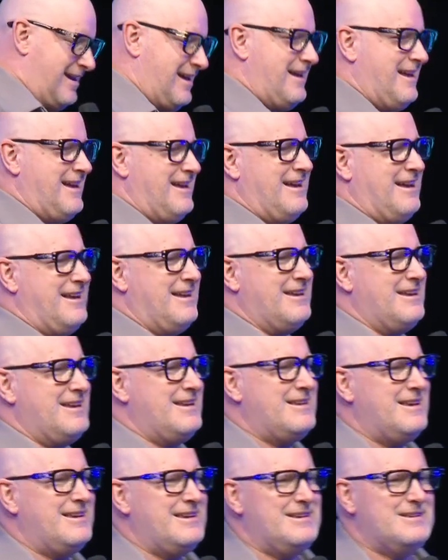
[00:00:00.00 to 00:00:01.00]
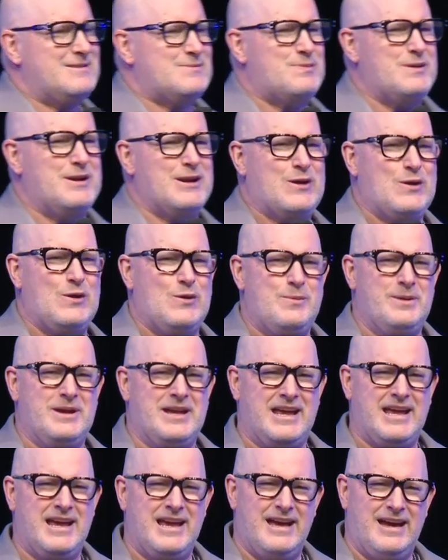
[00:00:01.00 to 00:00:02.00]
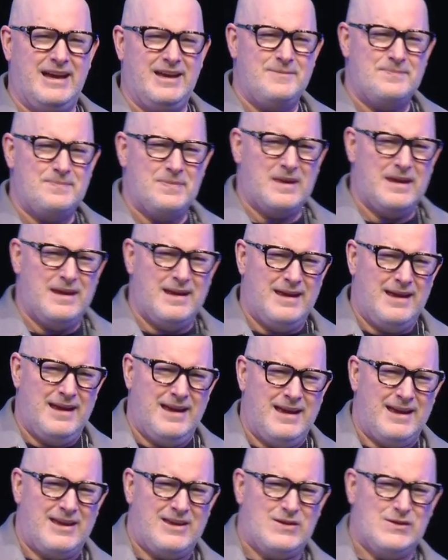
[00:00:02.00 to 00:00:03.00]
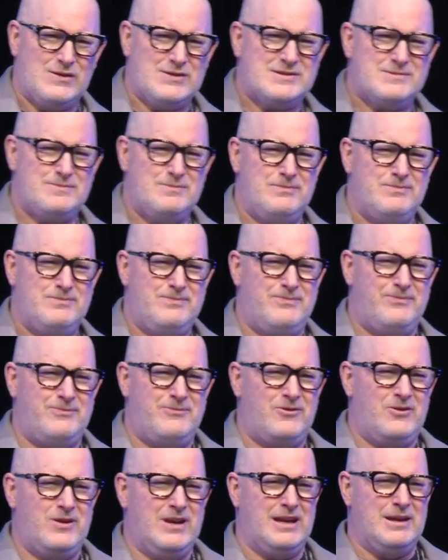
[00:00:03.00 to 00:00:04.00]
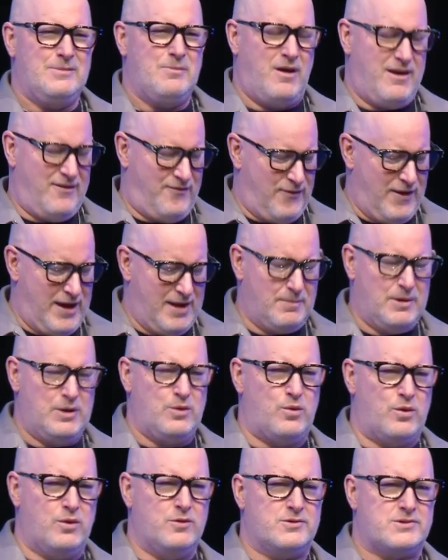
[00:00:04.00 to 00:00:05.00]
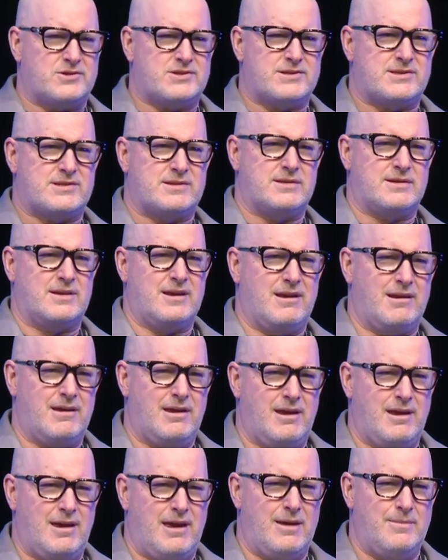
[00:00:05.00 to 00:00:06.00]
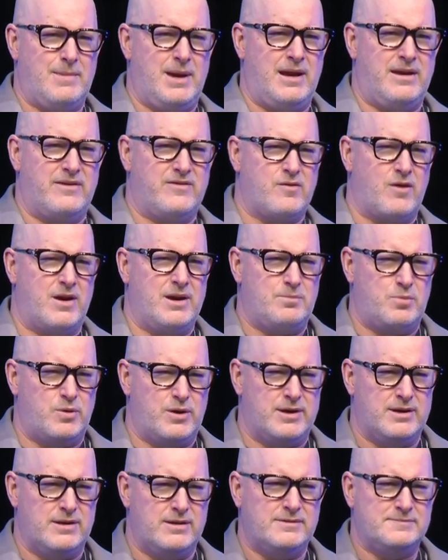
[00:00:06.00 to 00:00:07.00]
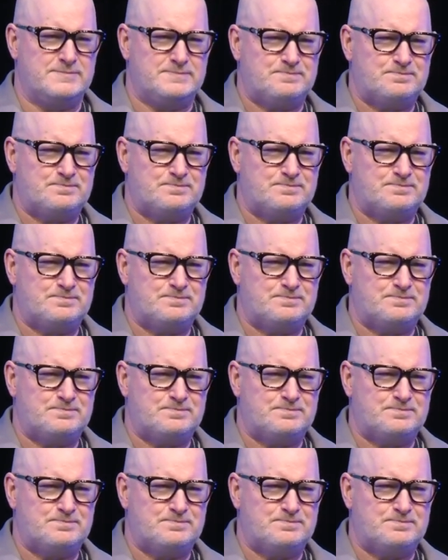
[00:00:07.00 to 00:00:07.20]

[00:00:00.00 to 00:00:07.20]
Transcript: Uh, it's pretty cool being here because really my family roots come out of Great Britain.